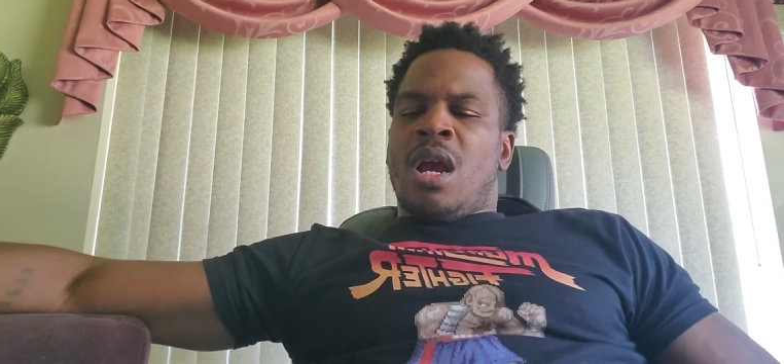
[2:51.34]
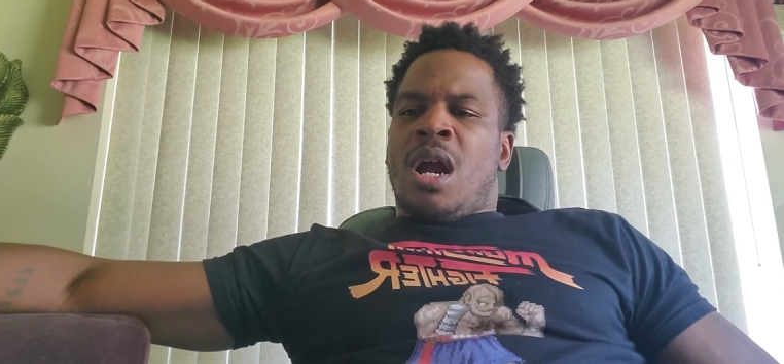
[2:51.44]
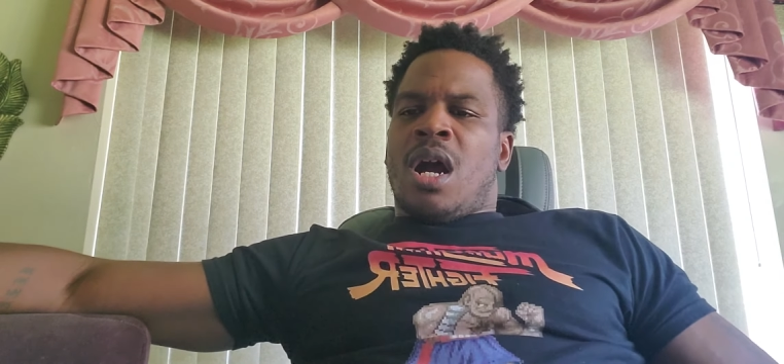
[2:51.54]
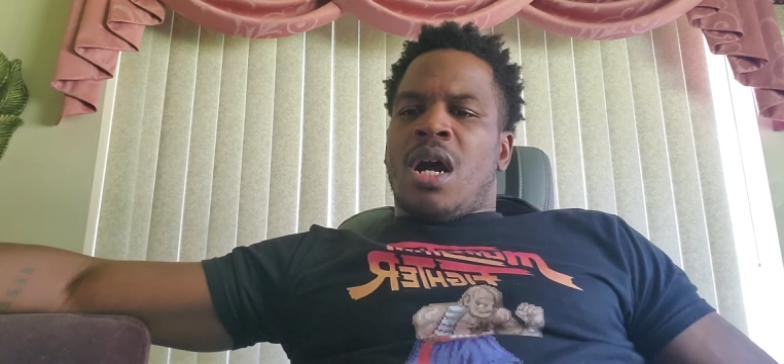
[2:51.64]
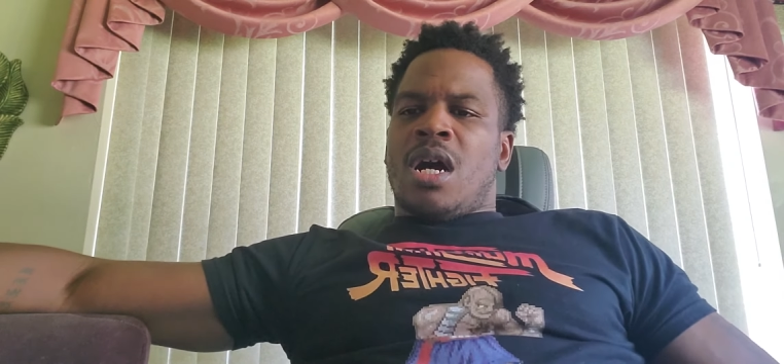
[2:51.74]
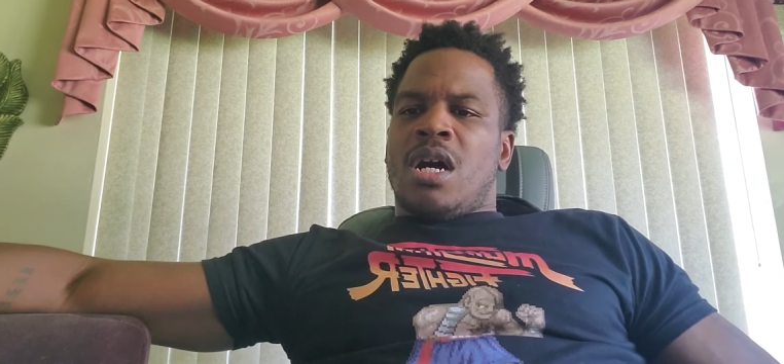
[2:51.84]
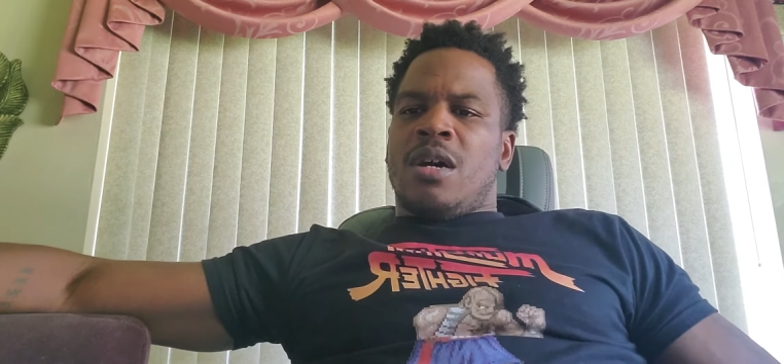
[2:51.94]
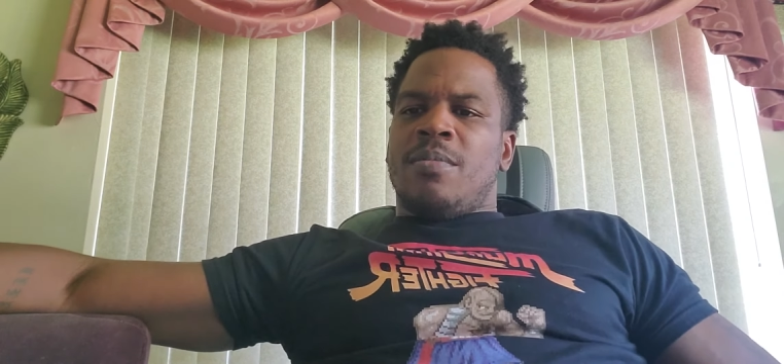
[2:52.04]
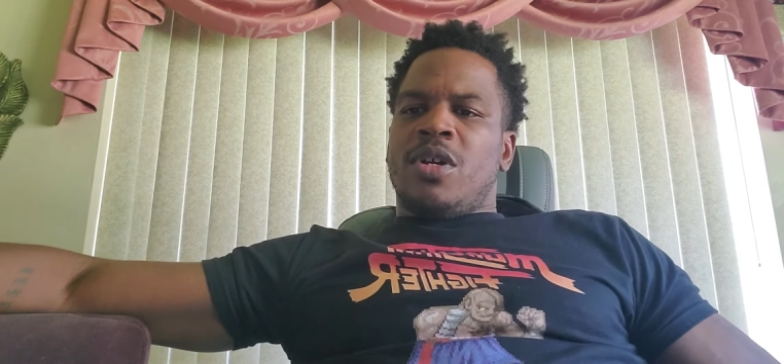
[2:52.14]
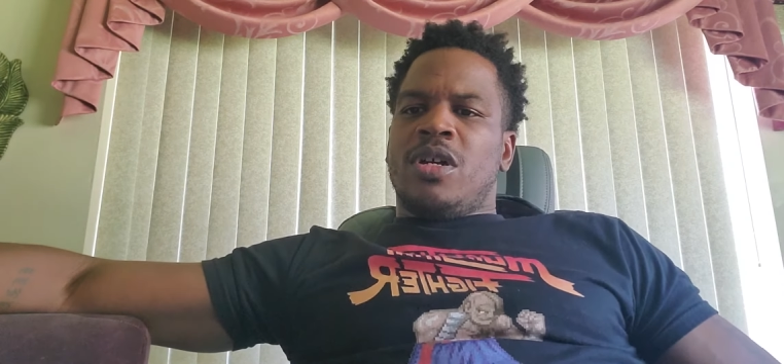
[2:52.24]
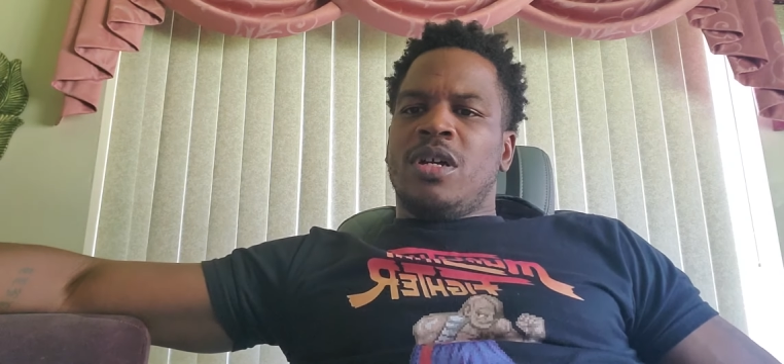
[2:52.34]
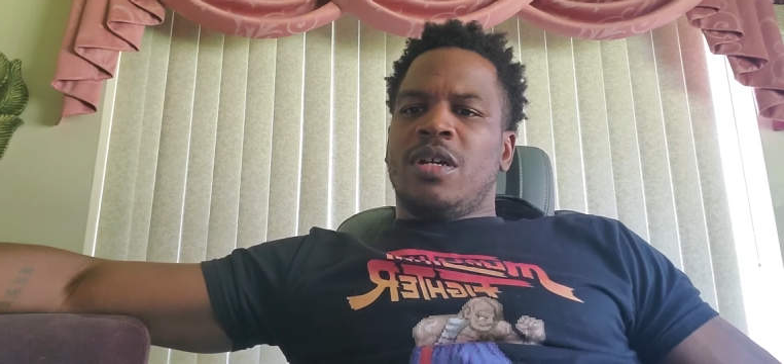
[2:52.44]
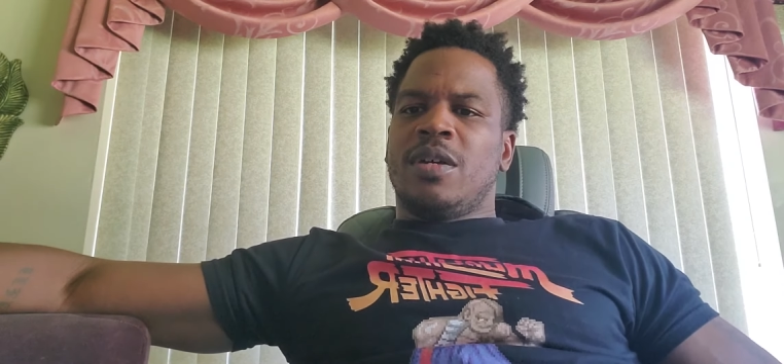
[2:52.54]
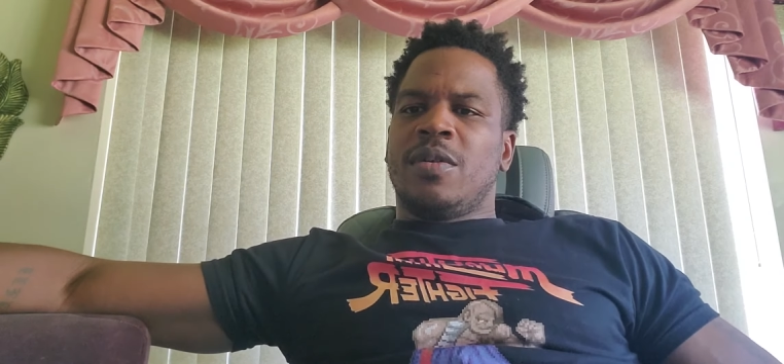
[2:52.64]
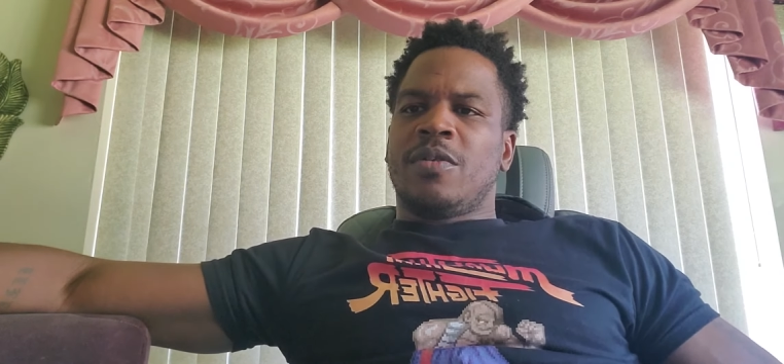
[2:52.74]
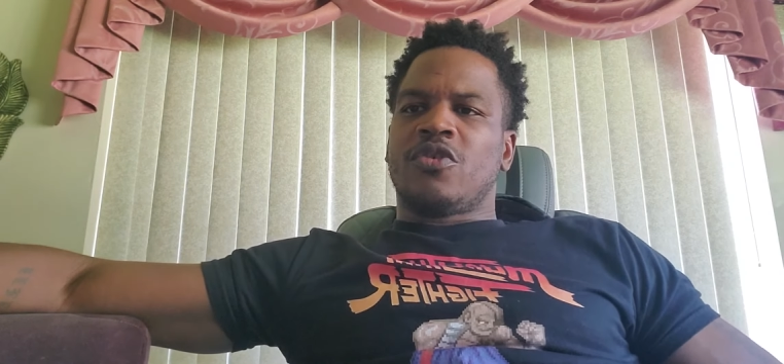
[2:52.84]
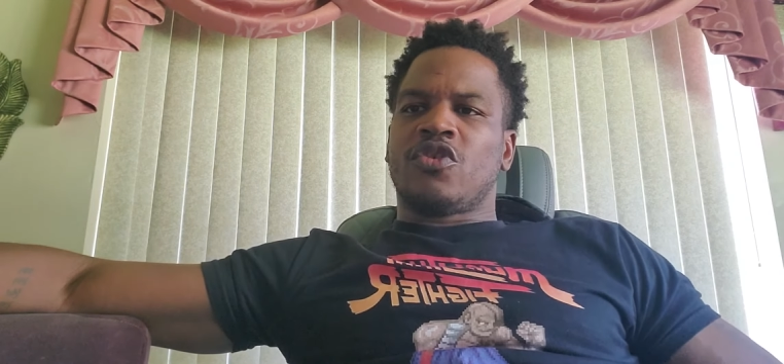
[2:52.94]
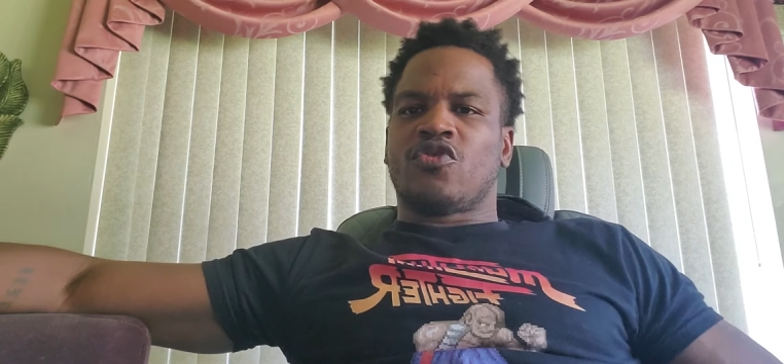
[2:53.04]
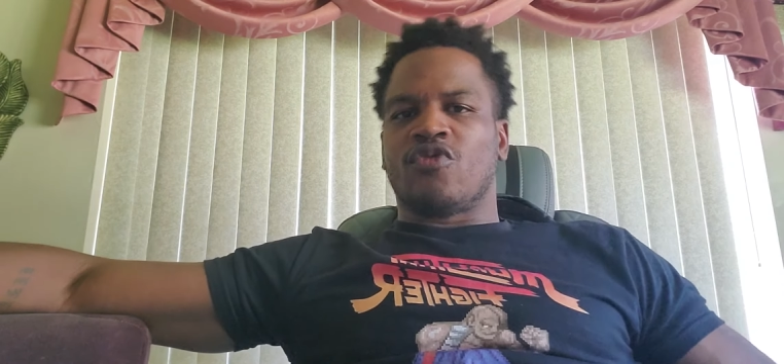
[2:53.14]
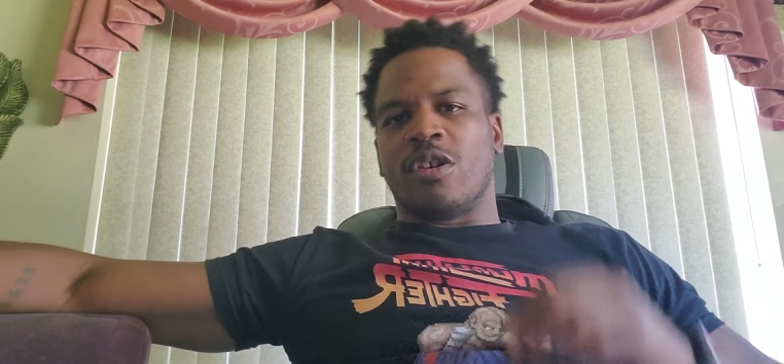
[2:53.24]
Um,
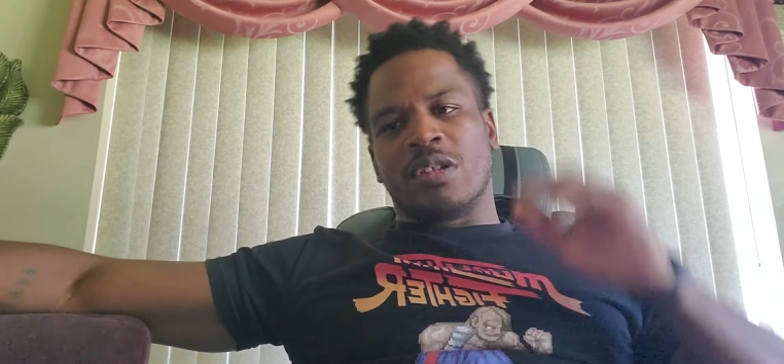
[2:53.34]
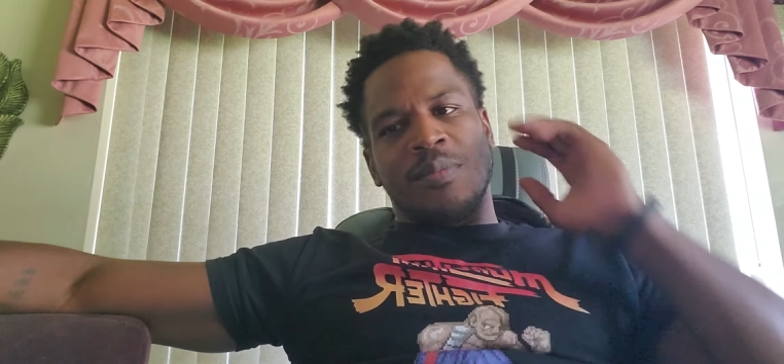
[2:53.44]
Struggling.